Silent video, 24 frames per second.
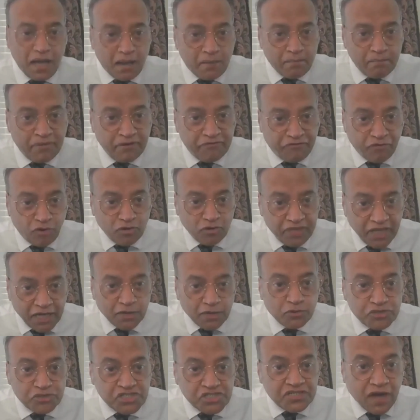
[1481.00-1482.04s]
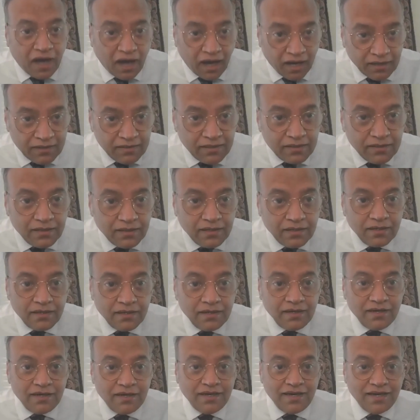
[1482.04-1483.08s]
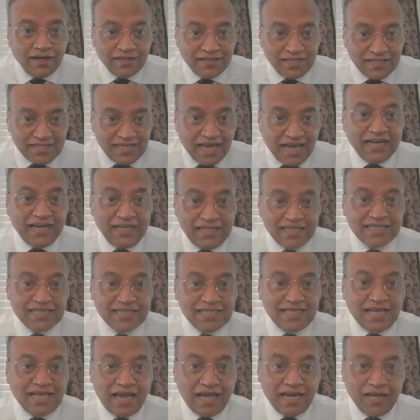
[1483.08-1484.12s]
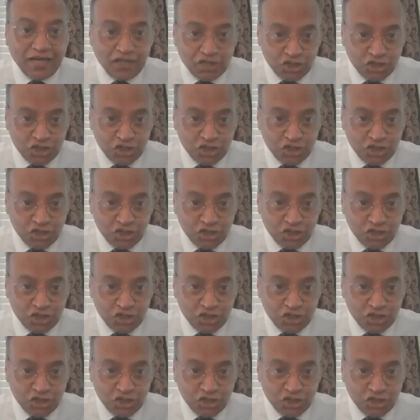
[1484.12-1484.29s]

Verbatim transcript: Before they could start, the scientist said,